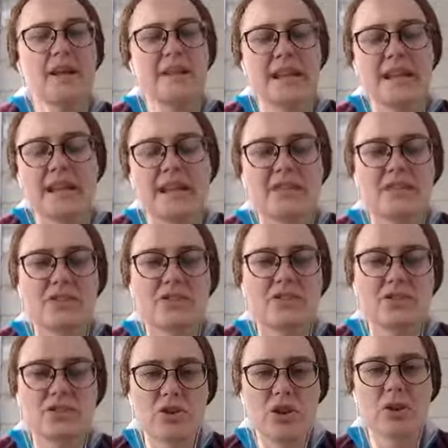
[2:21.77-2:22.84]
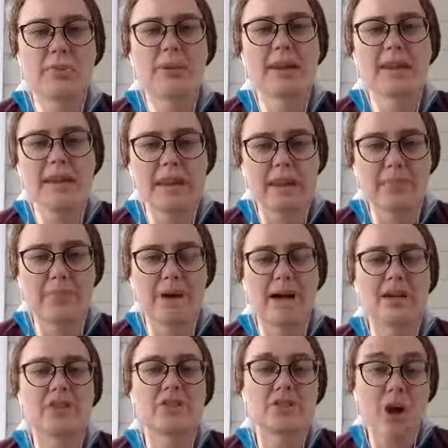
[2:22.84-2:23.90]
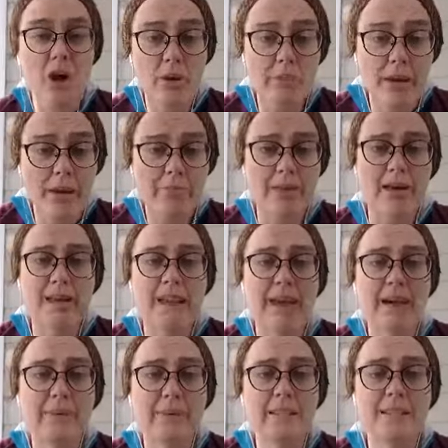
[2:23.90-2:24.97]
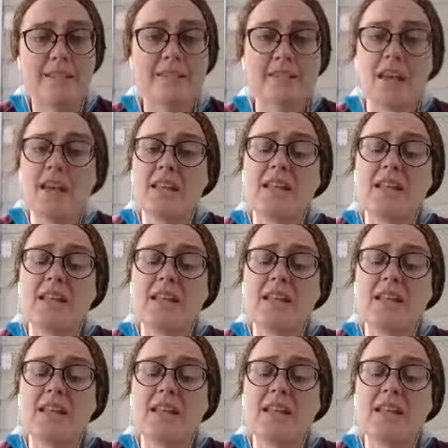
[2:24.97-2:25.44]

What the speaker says: that is the JobKeeper top-up allowance